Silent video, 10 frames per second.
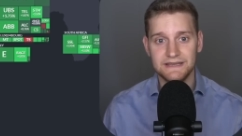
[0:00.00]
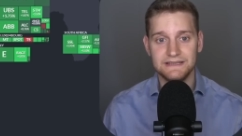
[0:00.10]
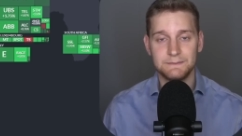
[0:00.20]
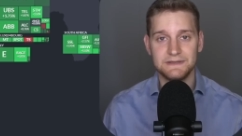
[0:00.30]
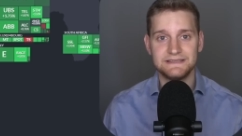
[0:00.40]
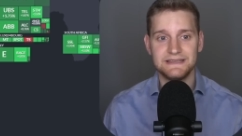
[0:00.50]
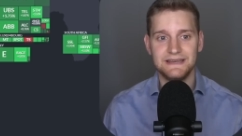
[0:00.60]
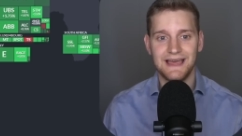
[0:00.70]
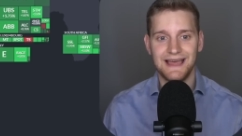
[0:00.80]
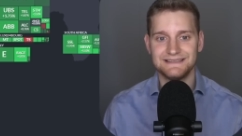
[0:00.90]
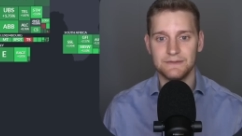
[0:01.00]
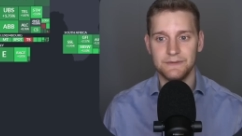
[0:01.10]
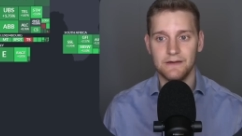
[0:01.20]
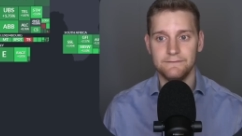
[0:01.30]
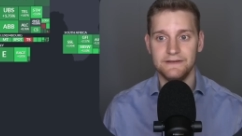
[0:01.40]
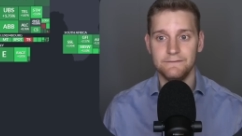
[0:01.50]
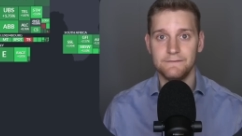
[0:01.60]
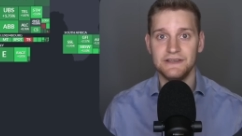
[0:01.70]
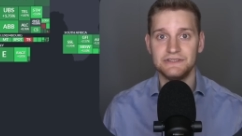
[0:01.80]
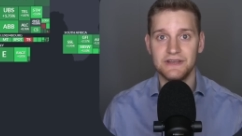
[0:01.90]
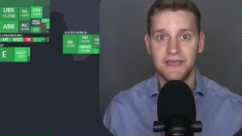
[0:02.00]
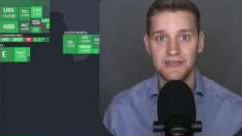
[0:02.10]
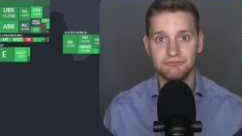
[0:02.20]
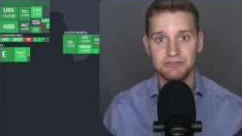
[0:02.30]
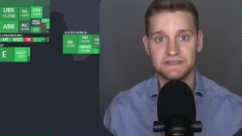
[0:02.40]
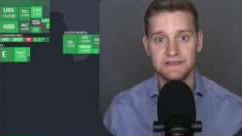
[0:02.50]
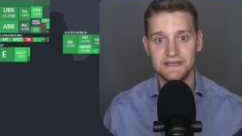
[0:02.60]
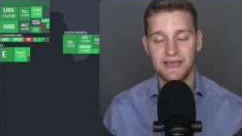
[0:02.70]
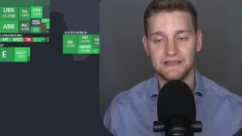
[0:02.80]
It's been seen as a bit of an inflation hedge recently,